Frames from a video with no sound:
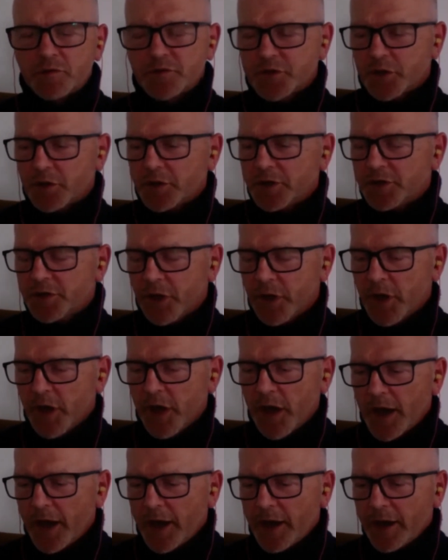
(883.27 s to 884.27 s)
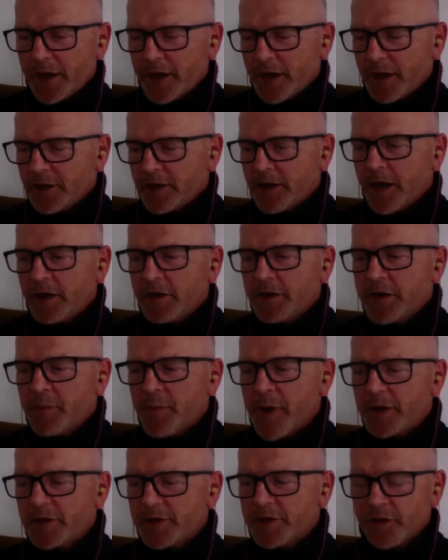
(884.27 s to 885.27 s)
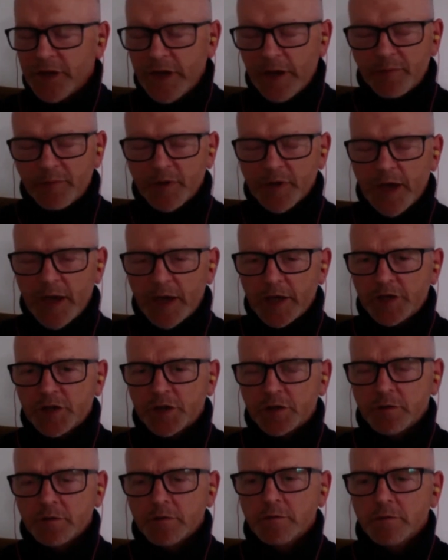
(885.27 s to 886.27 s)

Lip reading: So it depends on the application.